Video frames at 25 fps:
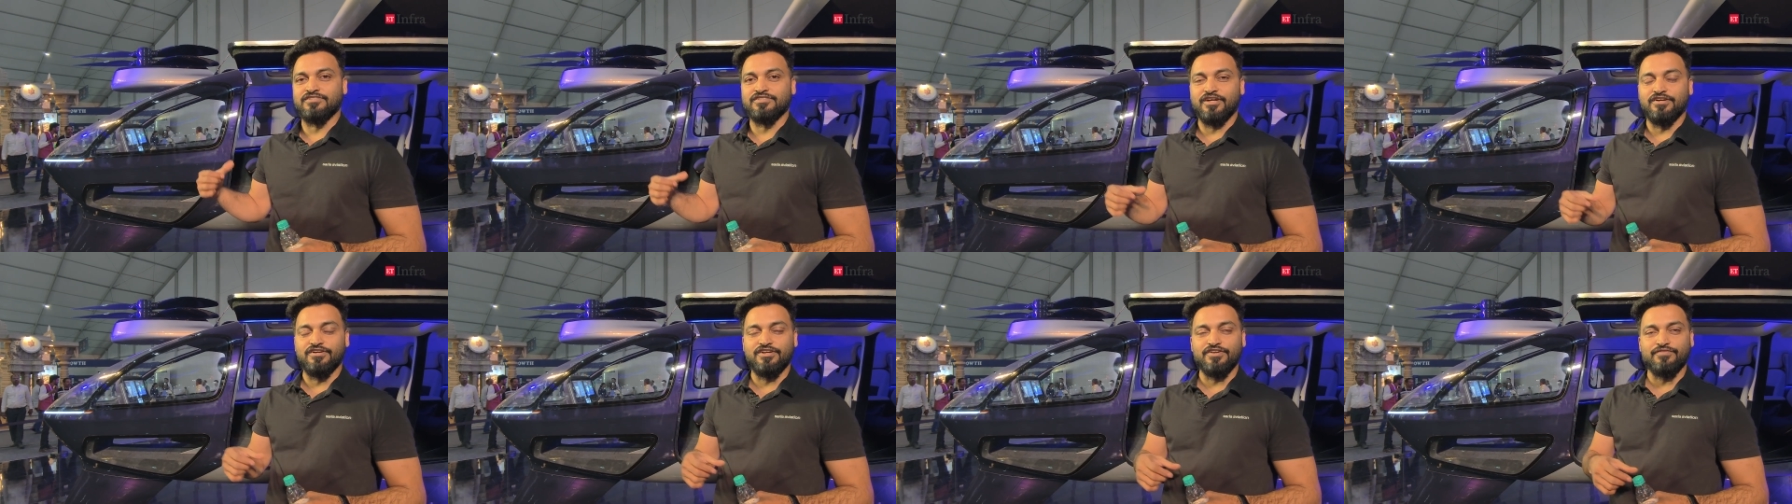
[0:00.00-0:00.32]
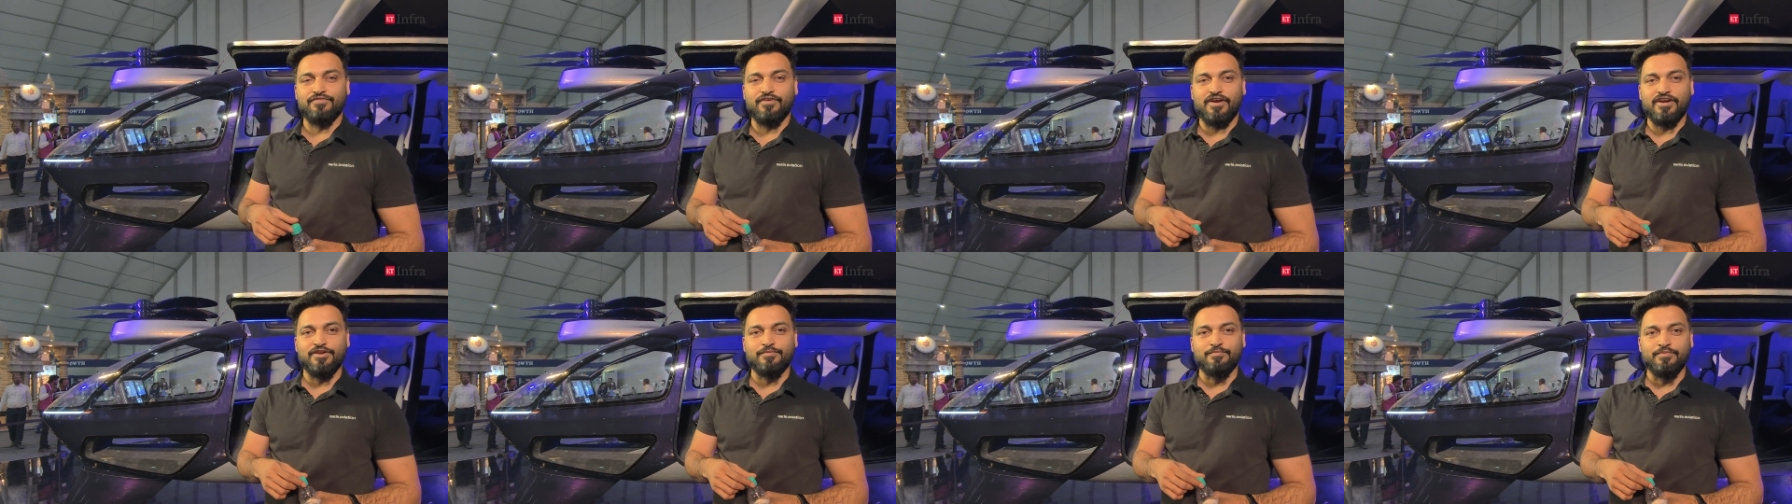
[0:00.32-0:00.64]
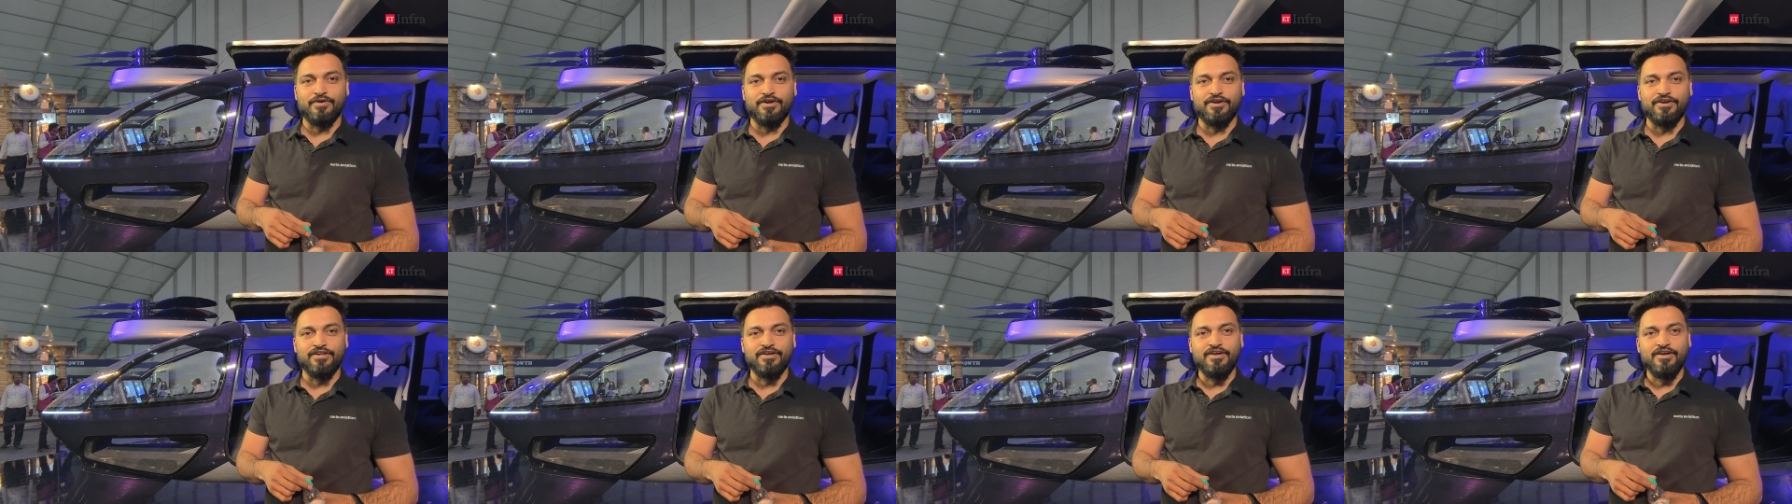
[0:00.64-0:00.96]
certified
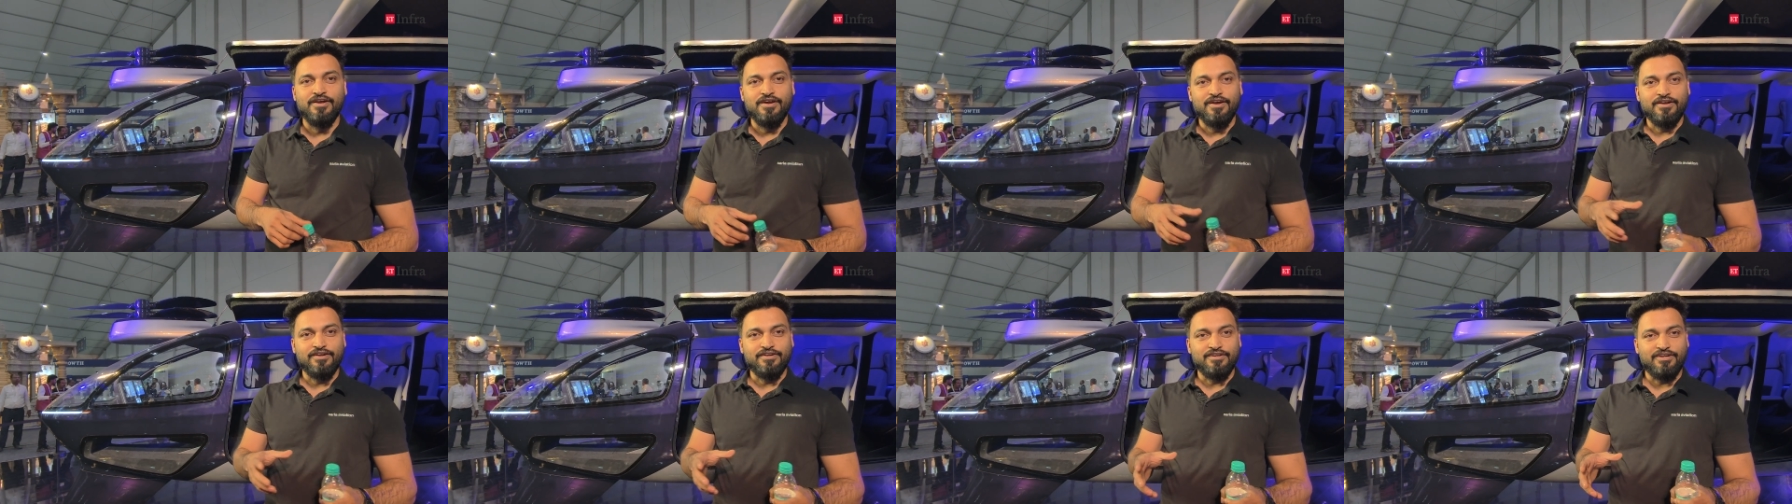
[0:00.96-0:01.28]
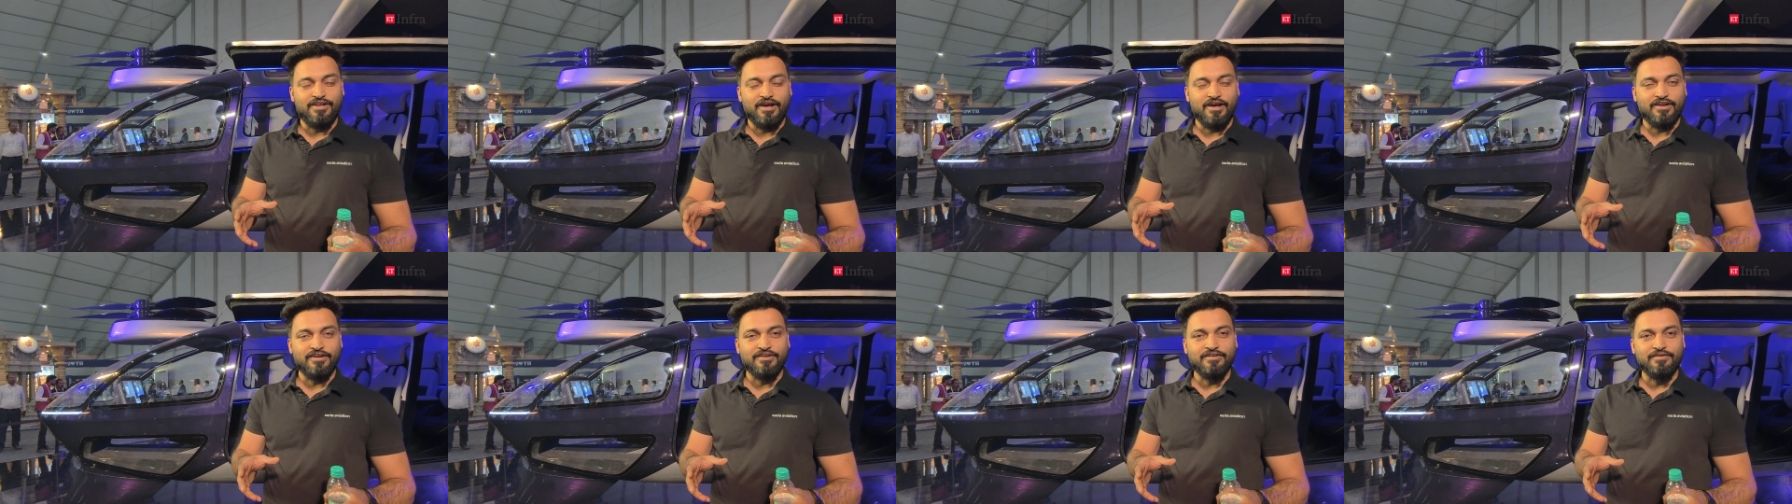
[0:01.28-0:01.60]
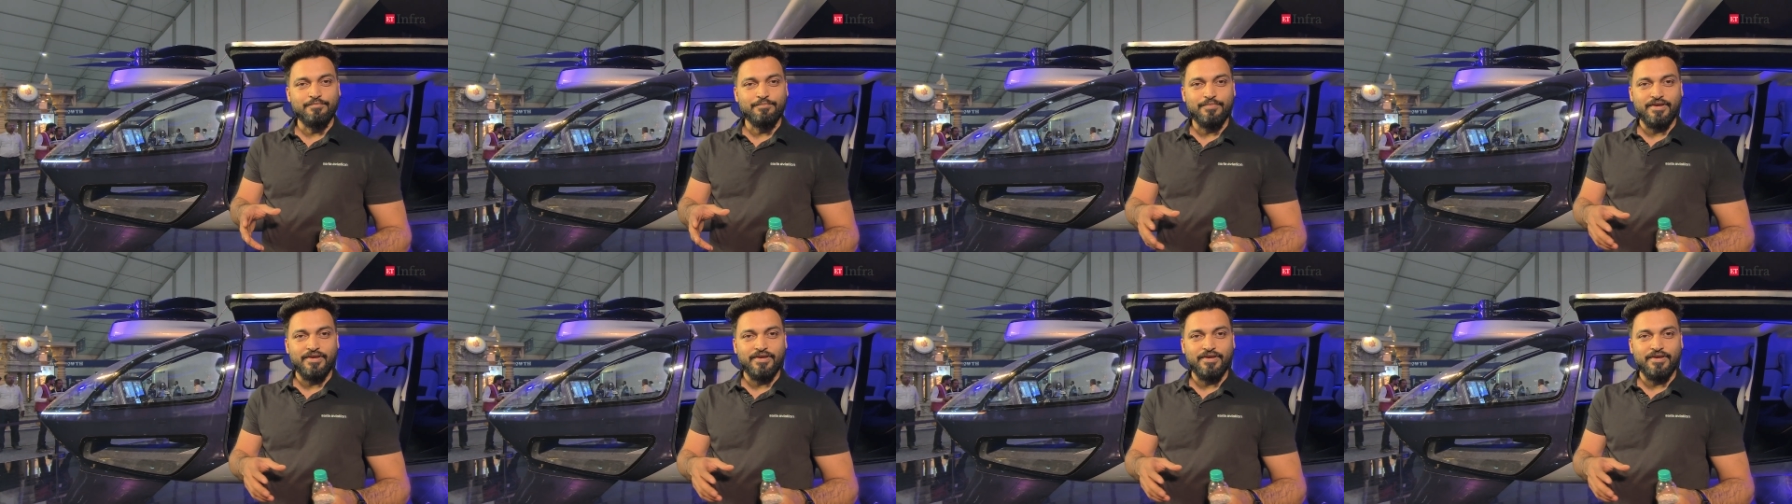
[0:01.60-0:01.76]
bird done